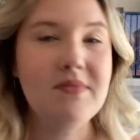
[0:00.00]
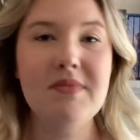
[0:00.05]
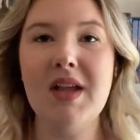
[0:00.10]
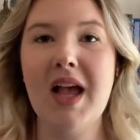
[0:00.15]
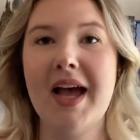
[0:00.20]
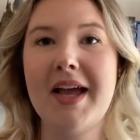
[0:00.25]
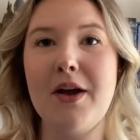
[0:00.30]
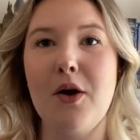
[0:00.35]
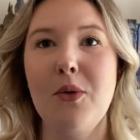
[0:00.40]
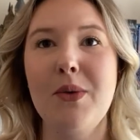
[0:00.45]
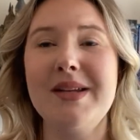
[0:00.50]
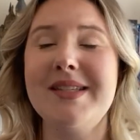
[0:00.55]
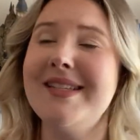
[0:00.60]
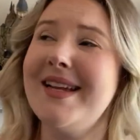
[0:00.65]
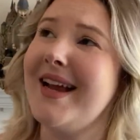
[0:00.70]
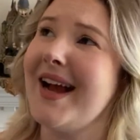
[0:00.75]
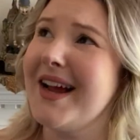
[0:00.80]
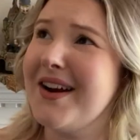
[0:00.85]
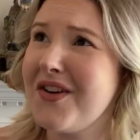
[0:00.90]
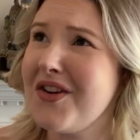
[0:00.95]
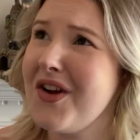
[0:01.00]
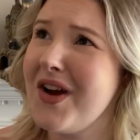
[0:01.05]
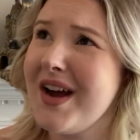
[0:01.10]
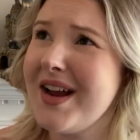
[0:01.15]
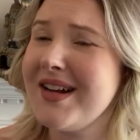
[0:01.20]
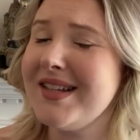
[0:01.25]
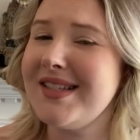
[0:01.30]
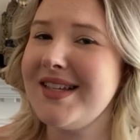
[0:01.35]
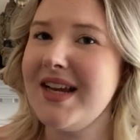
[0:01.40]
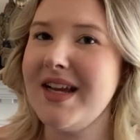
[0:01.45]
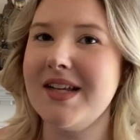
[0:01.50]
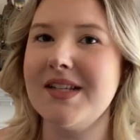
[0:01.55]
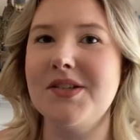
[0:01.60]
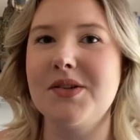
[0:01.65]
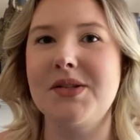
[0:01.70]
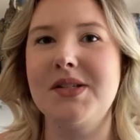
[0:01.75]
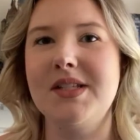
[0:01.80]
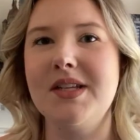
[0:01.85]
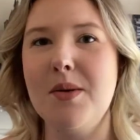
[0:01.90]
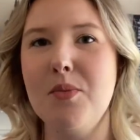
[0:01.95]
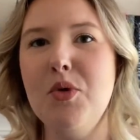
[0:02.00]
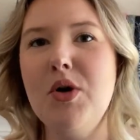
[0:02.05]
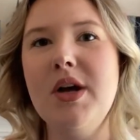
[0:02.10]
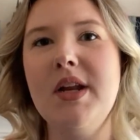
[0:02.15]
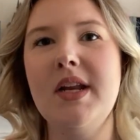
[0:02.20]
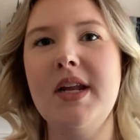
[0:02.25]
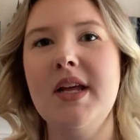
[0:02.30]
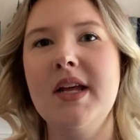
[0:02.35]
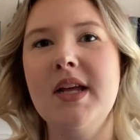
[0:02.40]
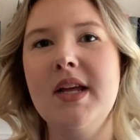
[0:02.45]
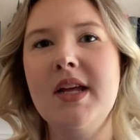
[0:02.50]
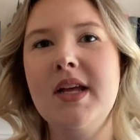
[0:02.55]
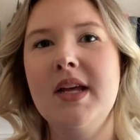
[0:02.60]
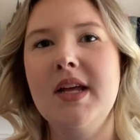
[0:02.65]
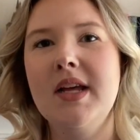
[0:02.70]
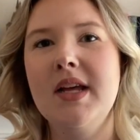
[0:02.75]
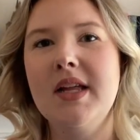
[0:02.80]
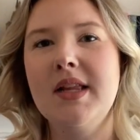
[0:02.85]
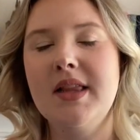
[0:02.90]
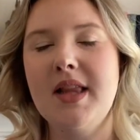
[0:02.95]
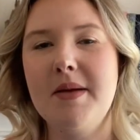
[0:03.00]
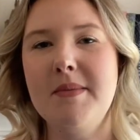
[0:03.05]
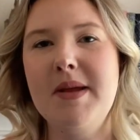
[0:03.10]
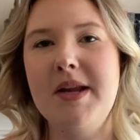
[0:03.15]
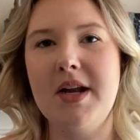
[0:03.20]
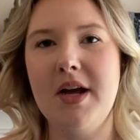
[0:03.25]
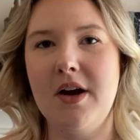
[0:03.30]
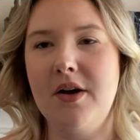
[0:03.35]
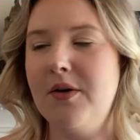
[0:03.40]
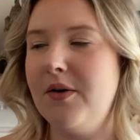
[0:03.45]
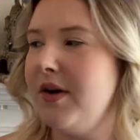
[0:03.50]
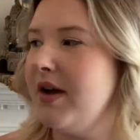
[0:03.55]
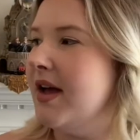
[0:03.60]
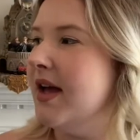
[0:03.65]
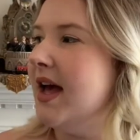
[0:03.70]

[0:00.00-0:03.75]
I always say, I don't know how to say it, so someone let me know.